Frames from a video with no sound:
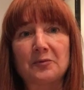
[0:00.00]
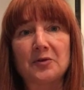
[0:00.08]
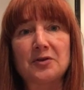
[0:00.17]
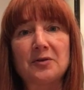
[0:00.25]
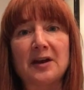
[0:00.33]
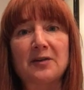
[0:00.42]

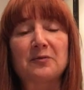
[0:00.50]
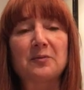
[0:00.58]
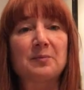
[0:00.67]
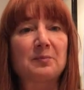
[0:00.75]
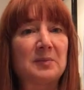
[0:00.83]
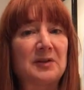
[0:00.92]
when you have
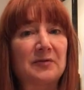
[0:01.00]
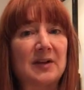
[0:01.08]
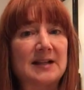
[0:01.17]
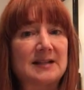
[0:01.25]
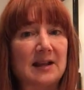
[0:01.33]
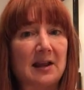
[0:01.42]
B
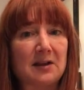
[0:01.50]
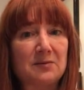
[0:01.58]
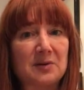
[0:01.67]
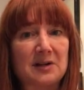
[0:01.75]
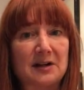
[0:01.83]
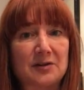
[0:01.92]
flats
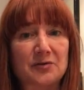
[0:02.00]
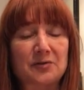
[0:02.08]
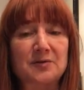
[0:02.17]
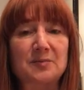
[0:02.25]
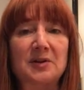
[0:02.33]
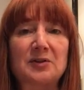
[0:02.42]
and B
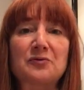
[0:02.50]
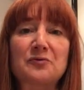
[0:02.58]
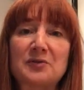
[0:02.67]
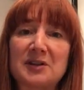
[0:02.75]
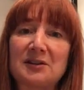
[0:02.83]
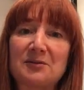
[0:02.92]
naturals, but you
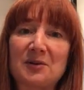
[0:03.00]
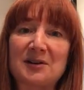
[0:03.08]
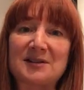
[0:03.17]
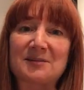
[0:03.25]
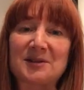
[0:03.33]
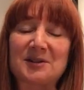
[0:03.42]
really
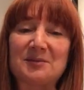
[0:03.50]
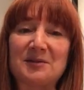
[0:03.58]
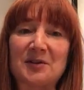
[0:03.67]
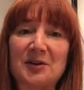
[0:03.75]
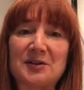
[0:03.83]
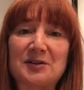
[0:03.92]
want something to be
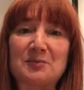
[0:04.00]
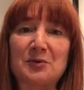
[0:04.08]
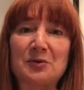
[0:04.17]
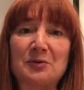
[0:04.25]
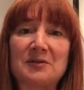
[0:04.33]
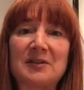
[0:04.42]
very
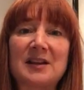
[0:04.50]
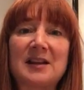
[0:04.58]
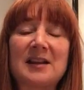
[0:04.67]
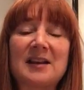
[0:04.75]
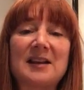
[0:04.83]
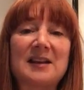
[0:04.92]
smooth,
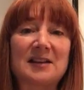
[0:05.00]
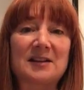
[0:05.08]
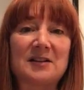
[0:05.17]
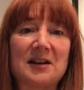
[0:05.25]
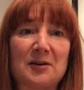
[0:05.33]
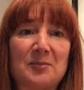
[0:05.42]
it
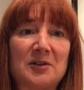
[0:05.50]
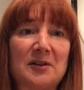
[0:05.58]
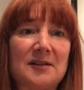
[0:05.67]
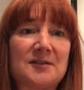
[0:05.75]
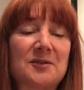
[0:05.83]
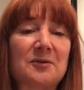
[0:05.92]
can help a
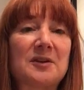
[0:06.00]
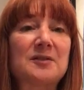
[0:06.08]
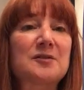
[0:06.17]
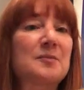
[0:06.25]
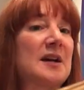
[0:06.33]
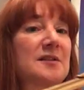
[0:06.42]
lot. So
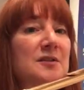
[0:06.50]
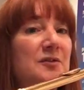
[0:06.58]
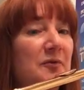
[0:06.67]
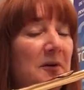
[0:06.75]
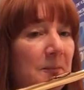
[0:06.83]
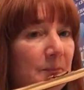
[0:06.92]
here's a passage
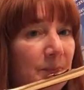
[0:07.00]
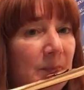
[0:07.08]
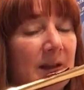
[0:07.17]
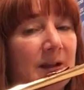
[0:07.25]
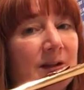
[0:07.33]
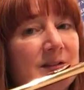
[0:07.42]
from
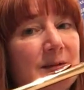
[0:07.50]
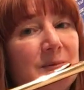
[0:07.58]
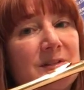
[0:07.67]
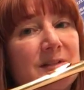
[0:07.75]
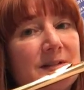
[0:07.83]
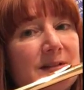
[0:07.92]

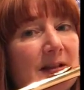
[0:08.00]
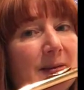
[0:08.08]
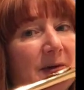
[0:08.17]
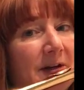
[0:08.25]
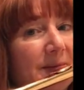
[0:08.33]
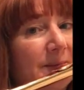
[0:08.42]
Debussy's La
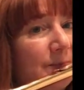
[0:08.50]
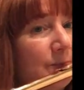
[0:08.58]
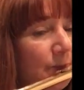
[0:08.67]
Mer.